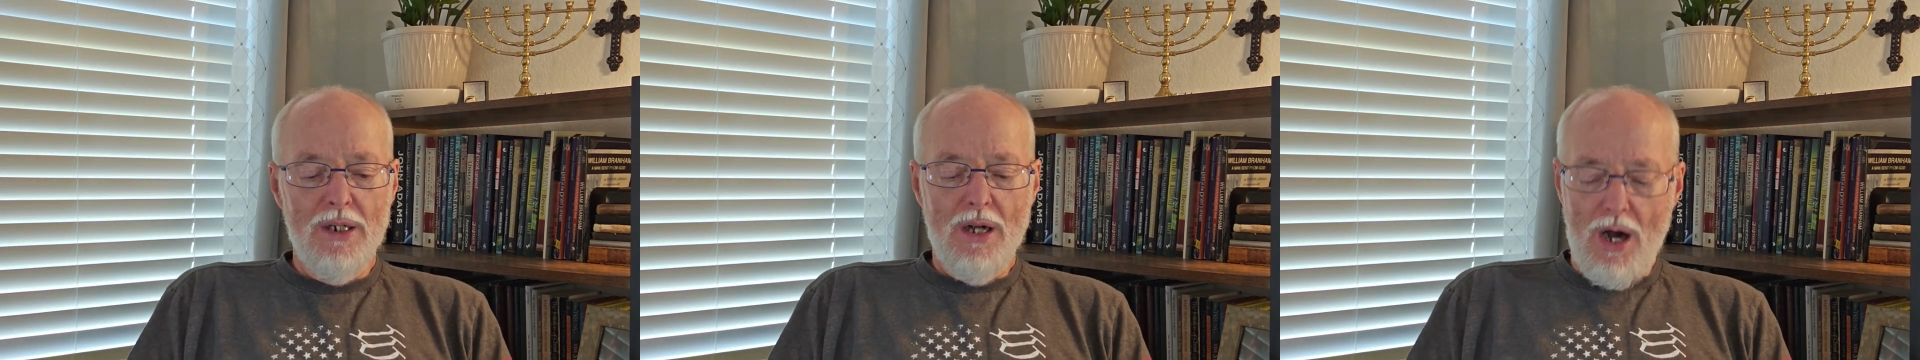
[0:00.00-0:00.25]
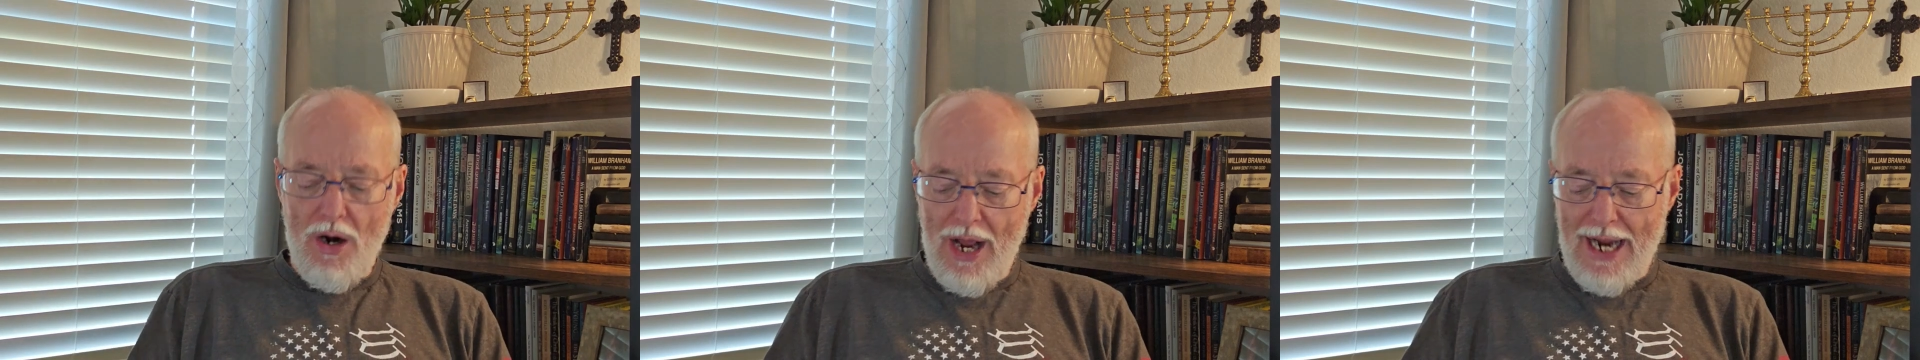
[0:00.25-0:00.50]

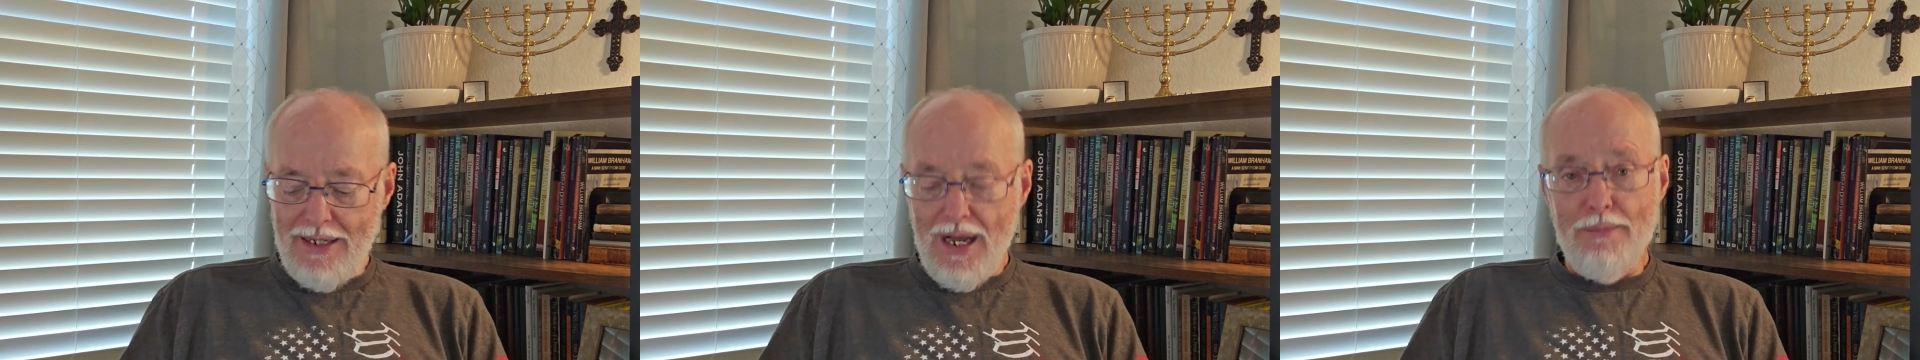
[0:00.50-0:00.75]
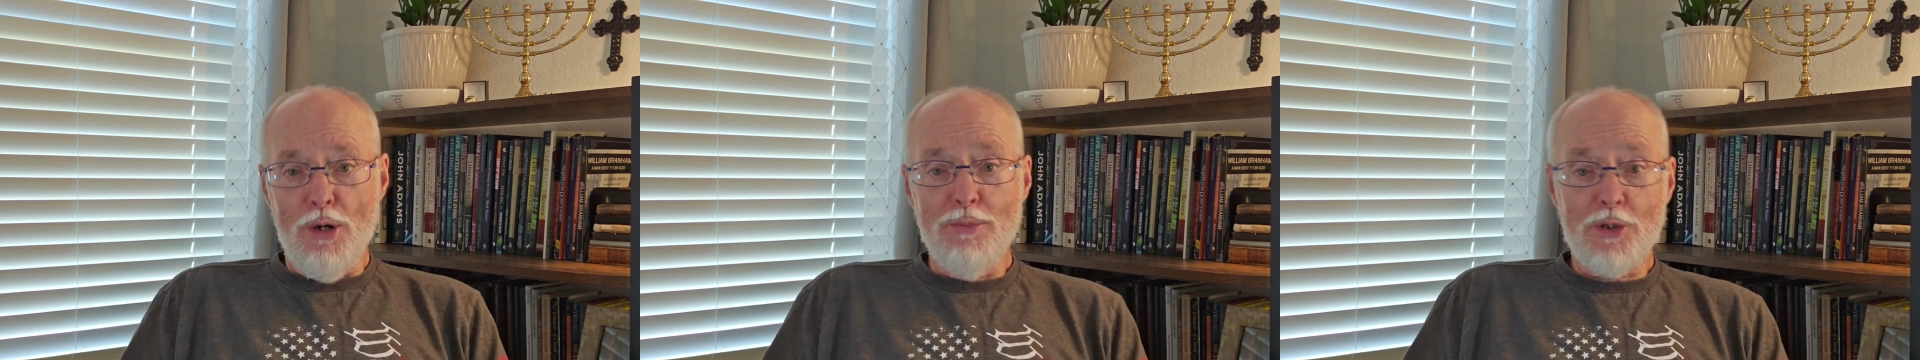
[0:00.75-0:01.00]
All right,
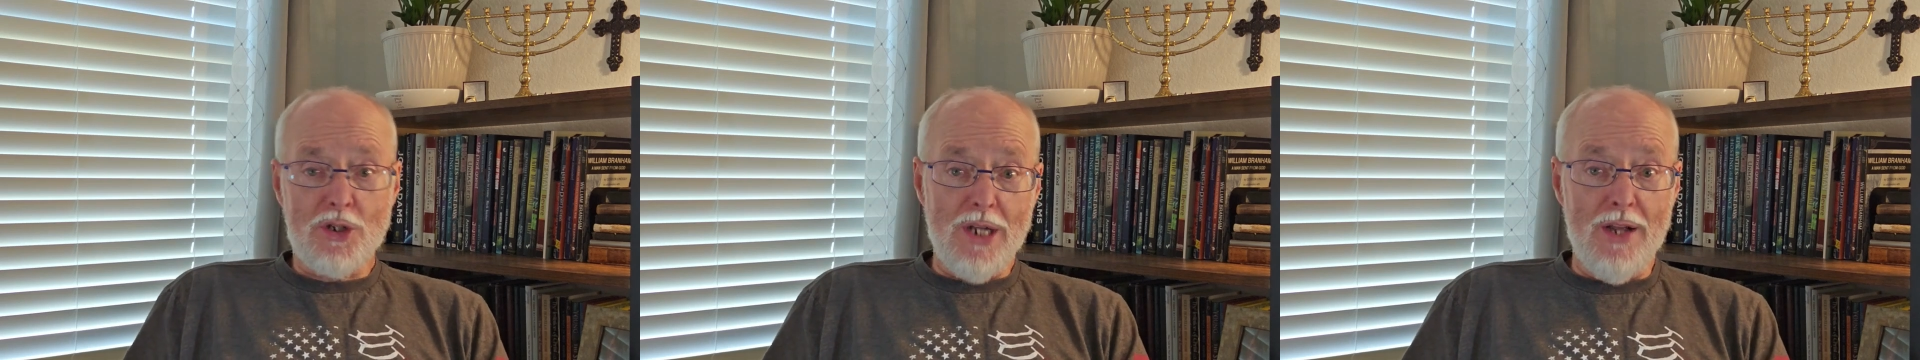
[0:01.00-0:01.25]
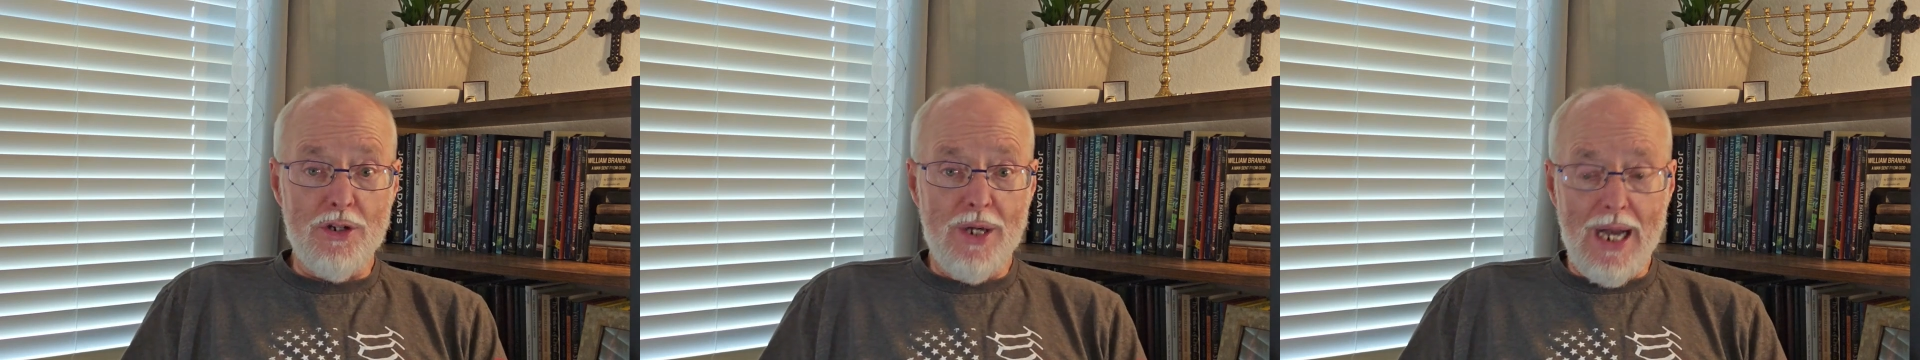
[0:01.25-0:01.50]
I'm almost
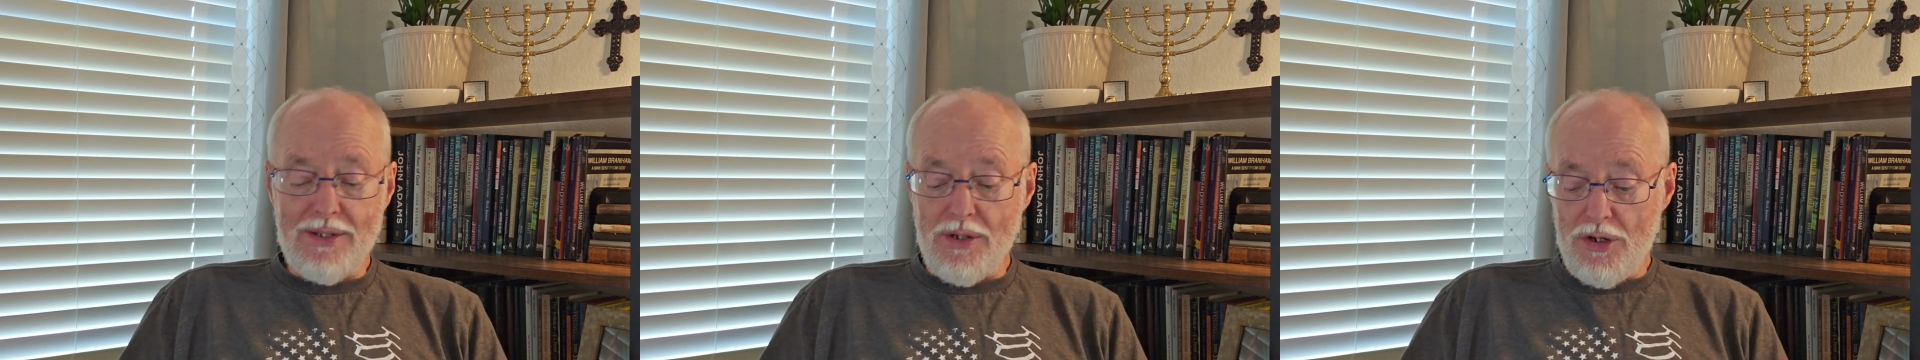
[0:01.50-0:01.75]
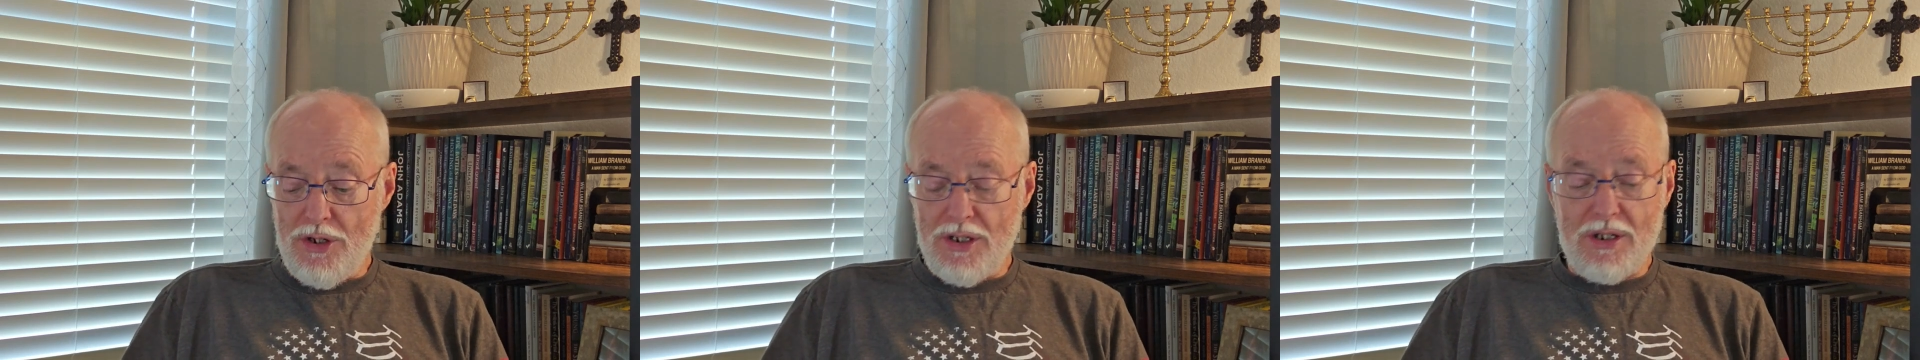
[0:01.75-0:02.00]
done. You guys that
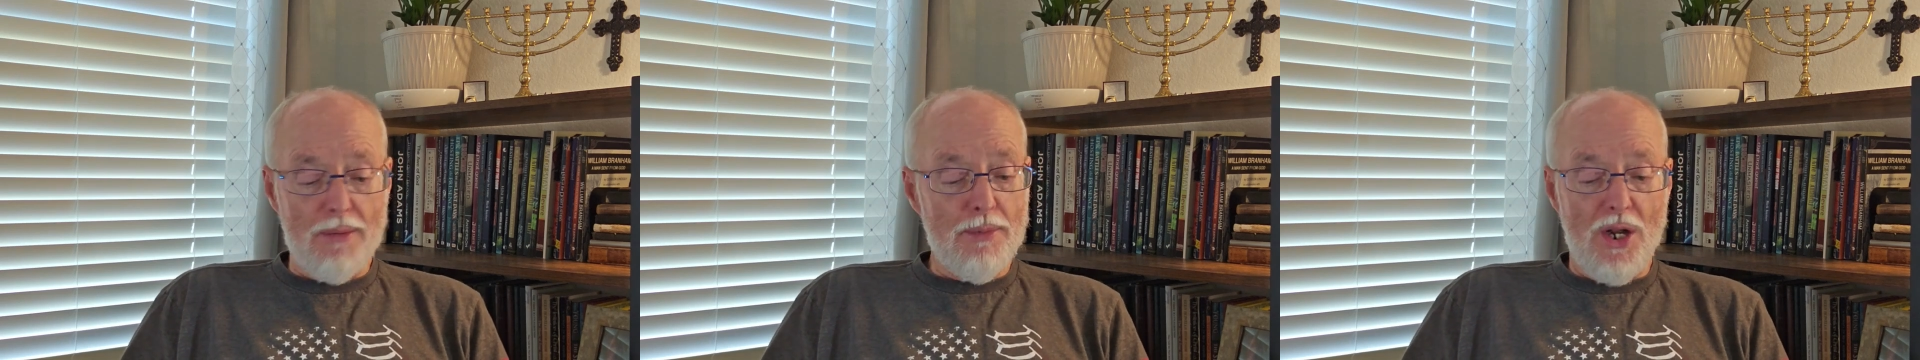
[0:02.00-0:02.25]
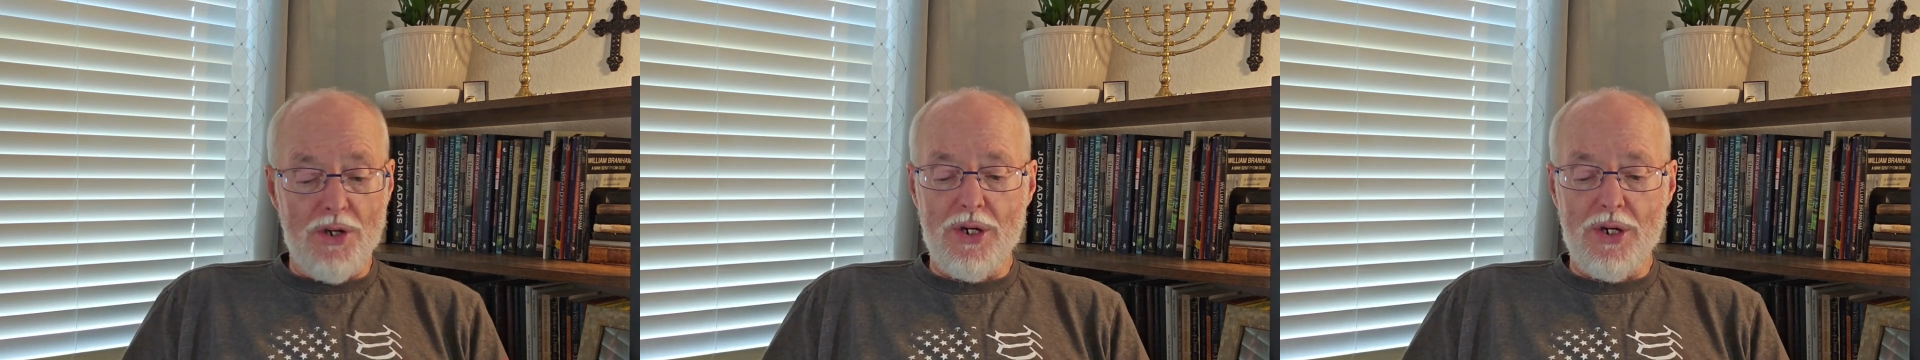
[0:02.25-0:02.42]
are just coming on,